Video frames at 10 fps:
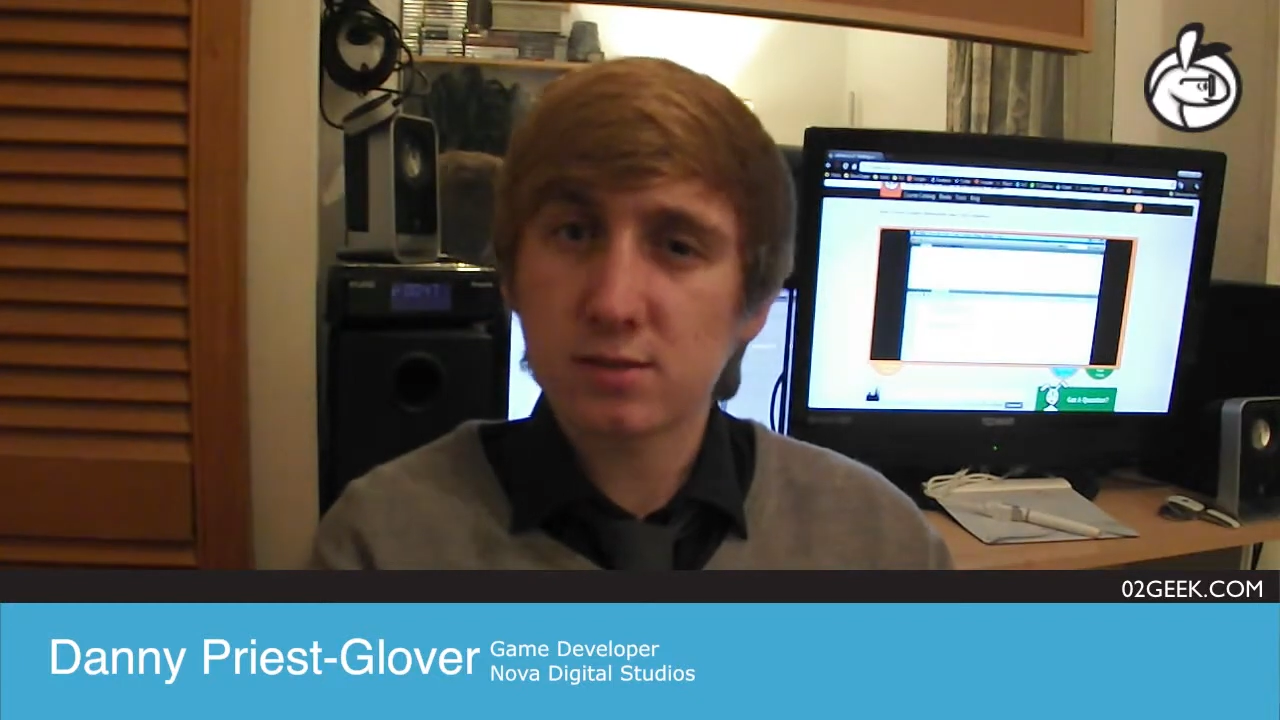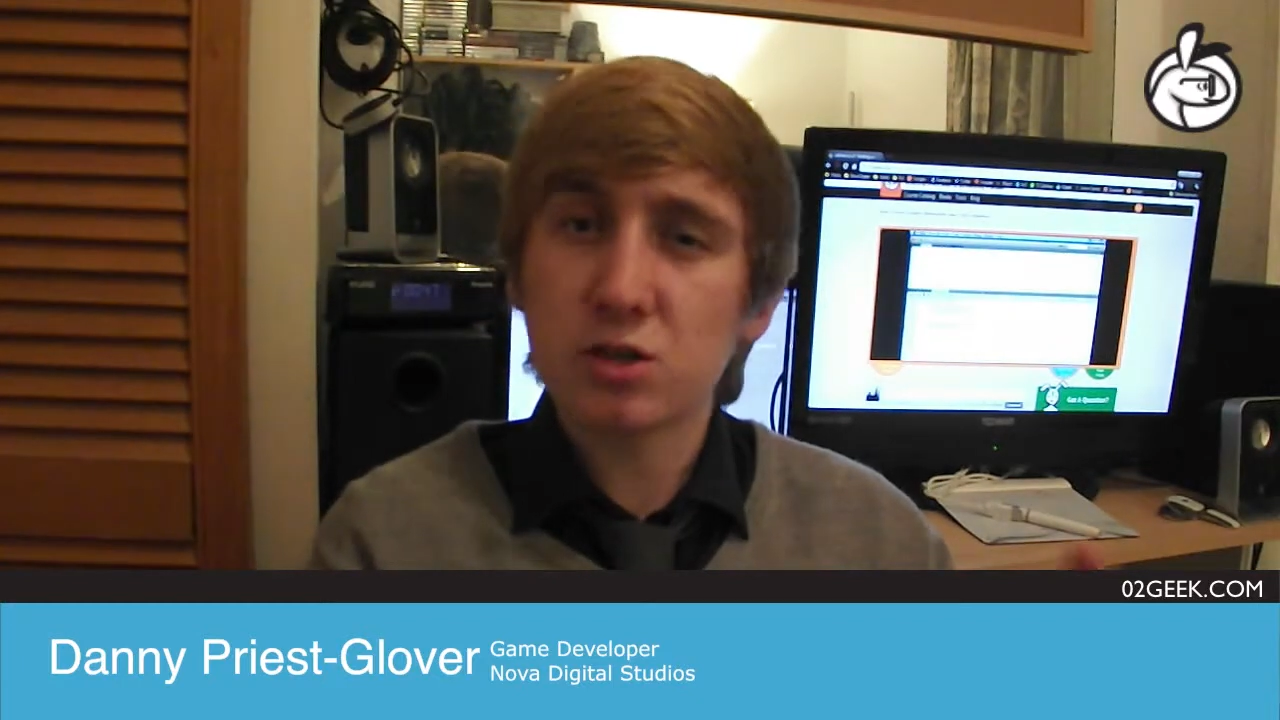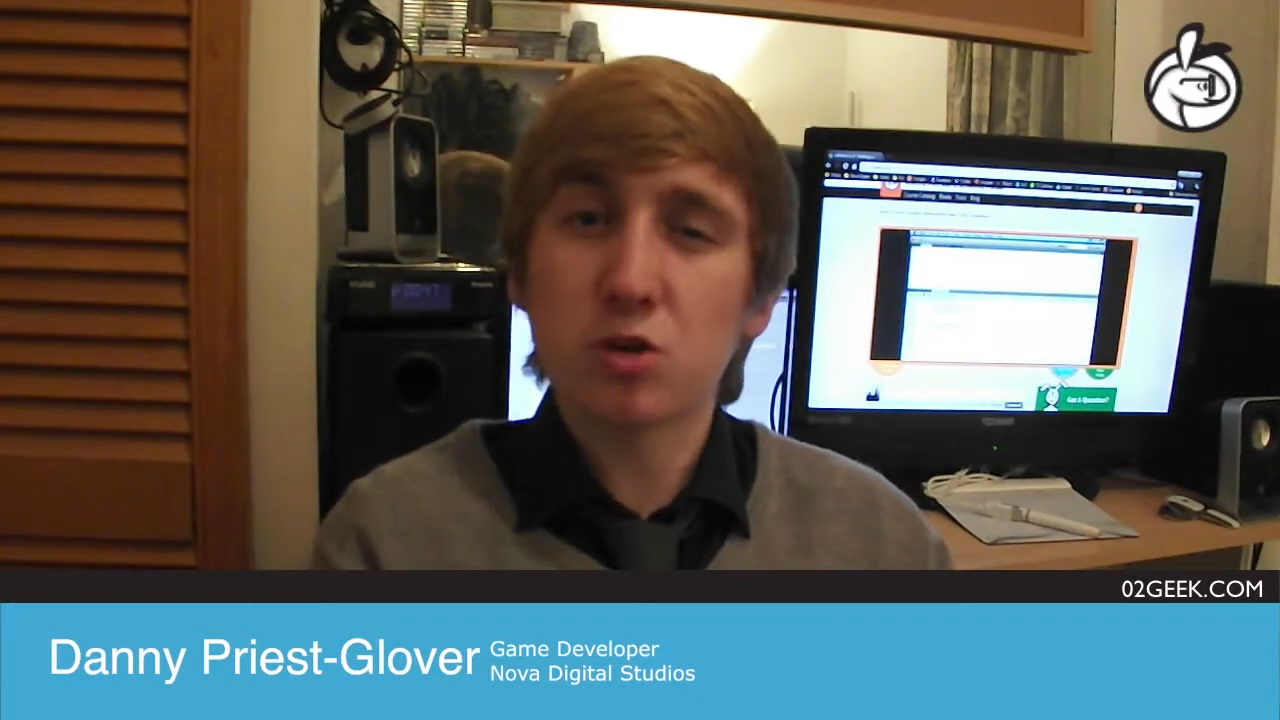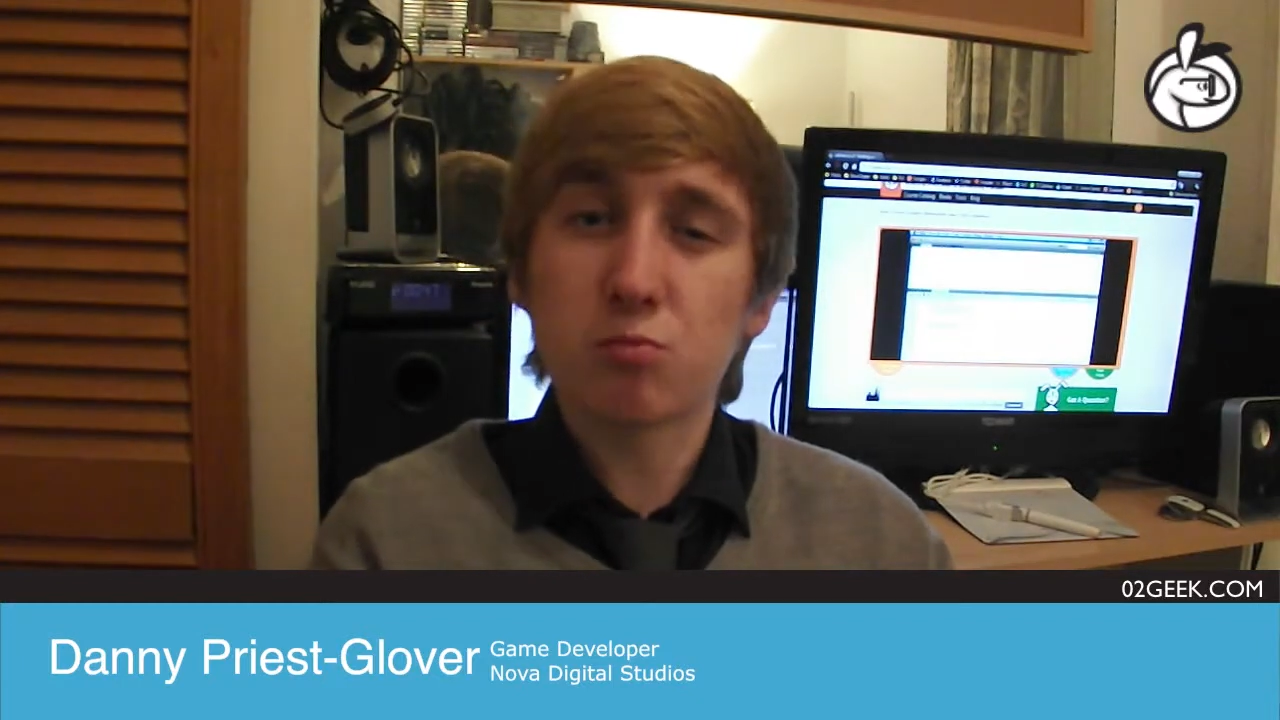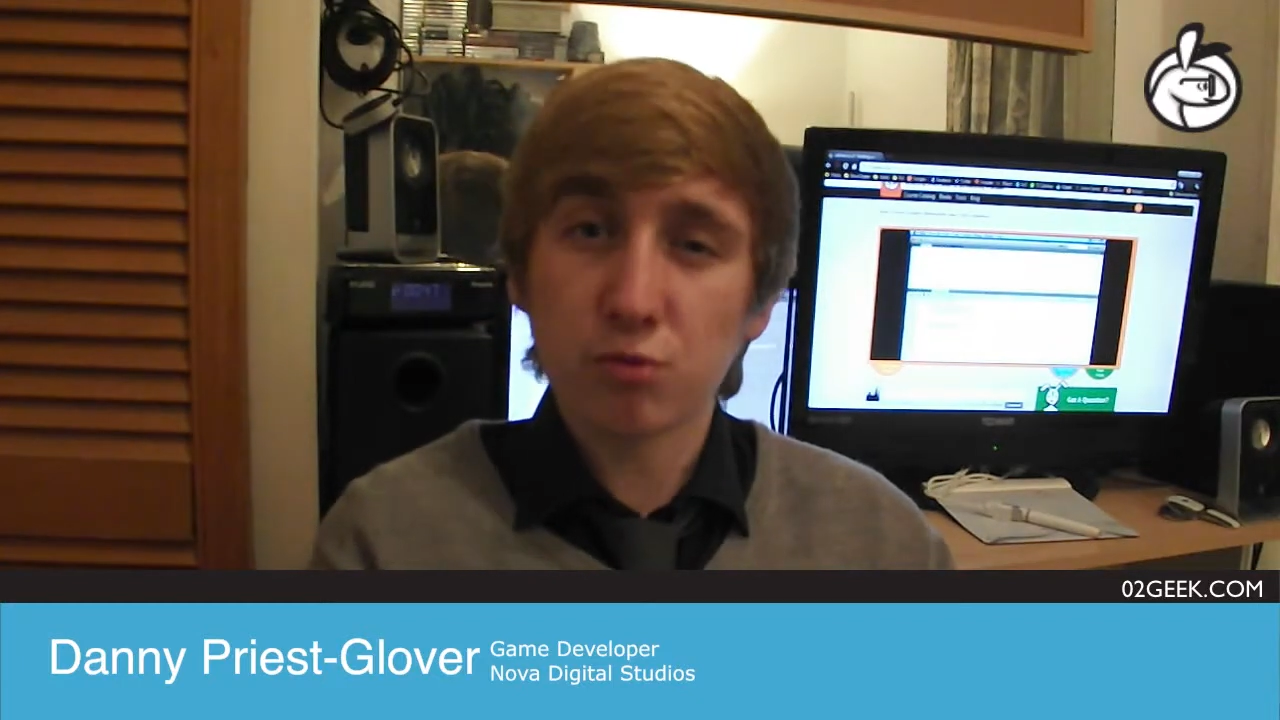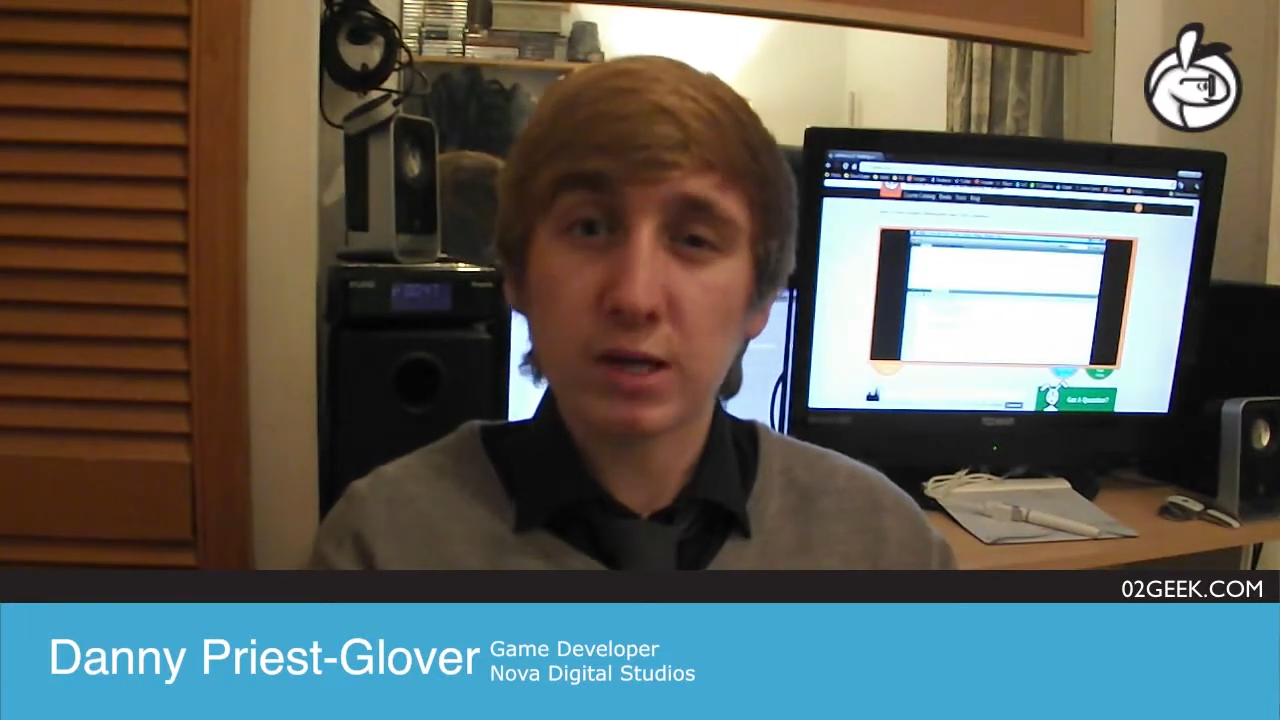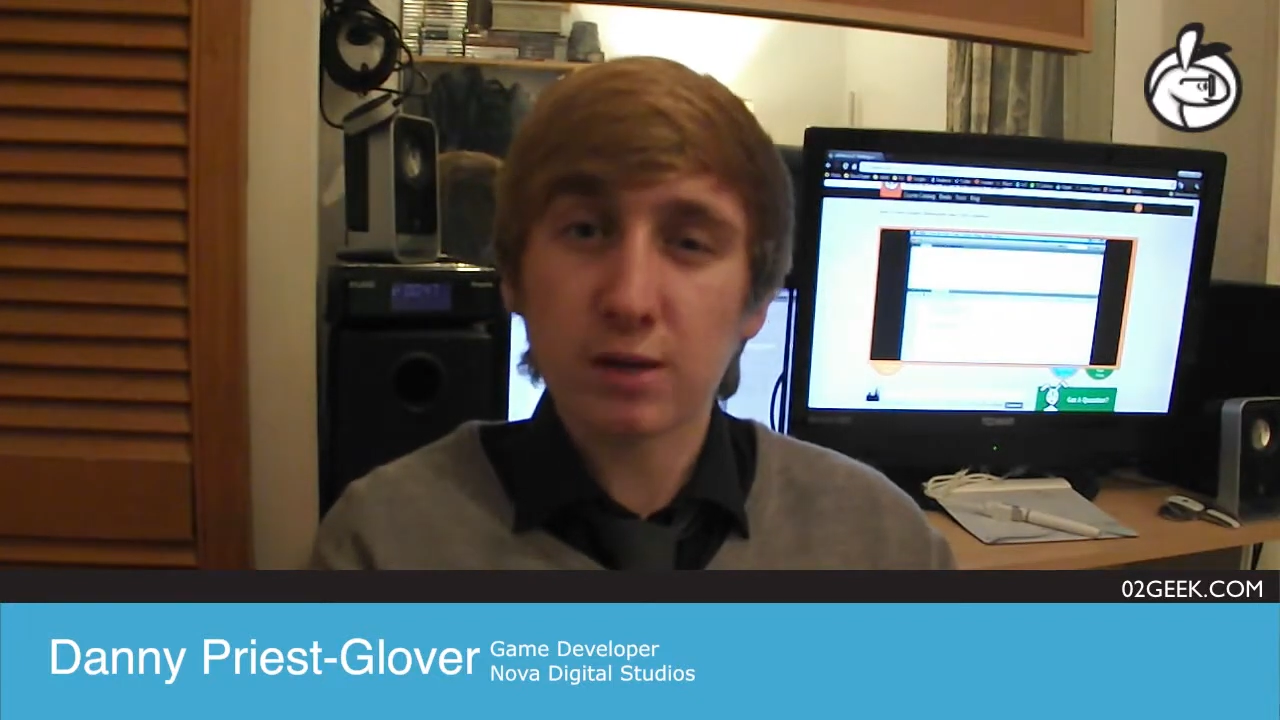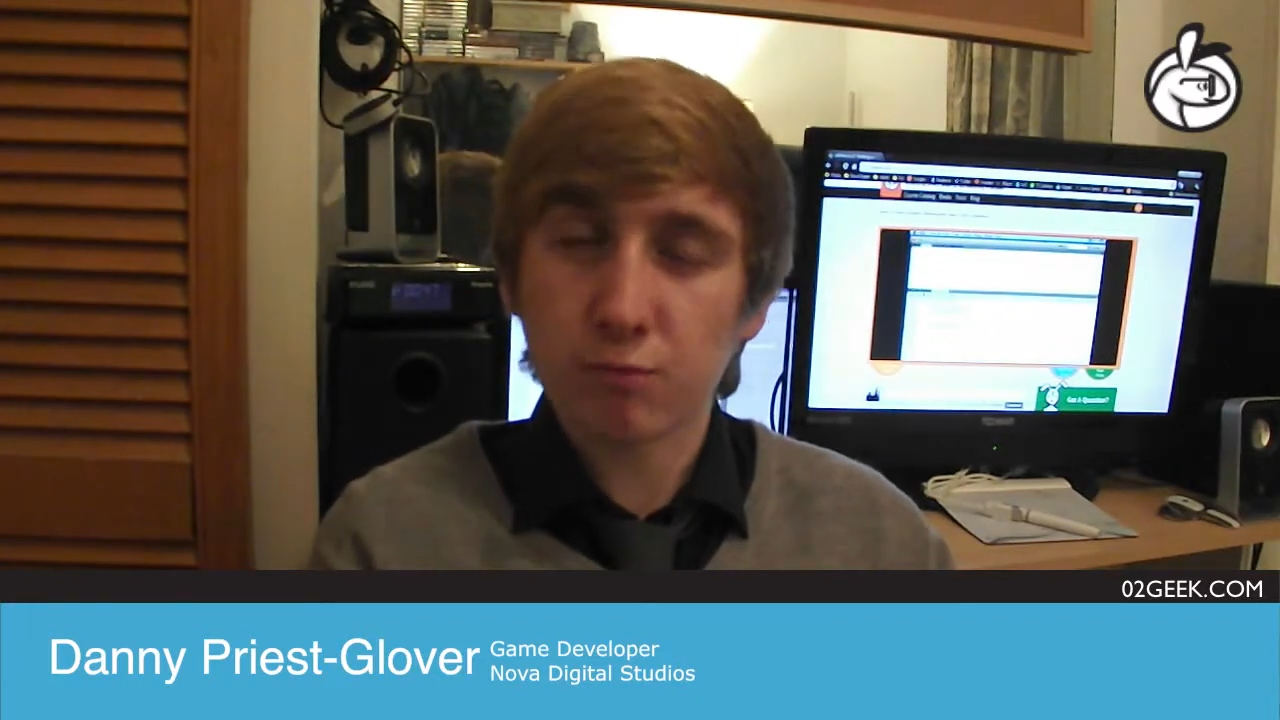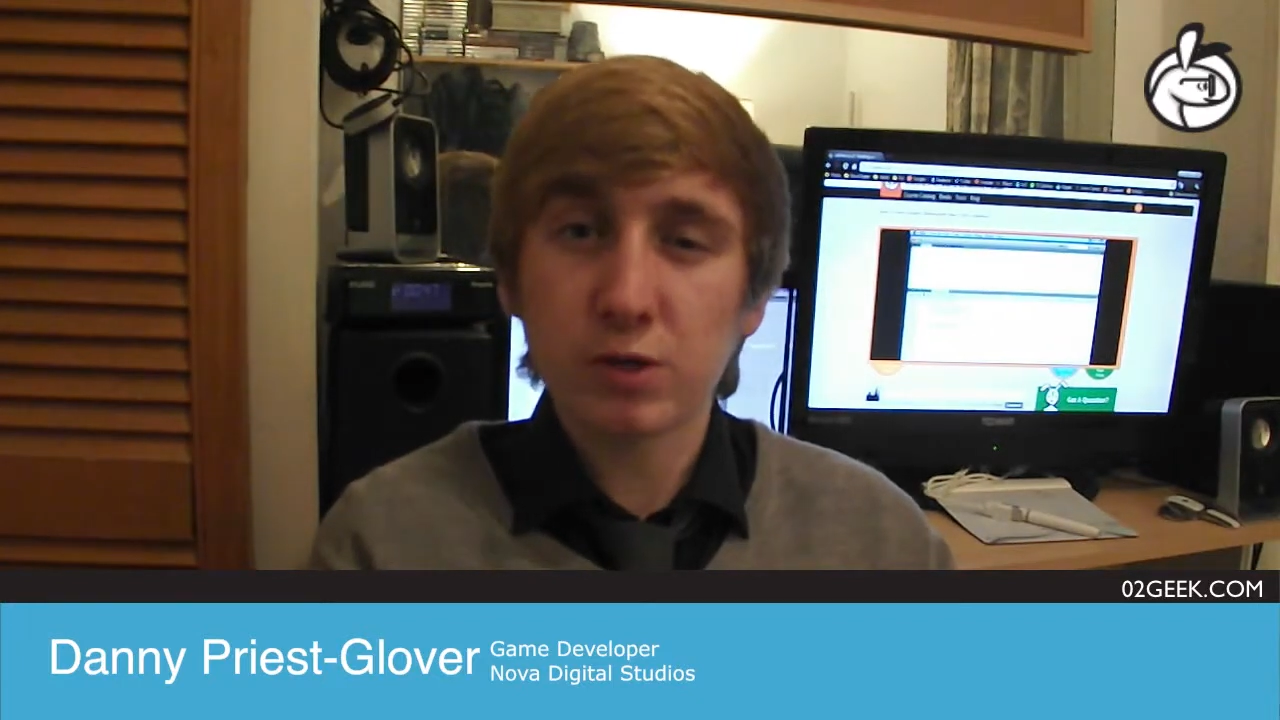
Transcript: such a brilliant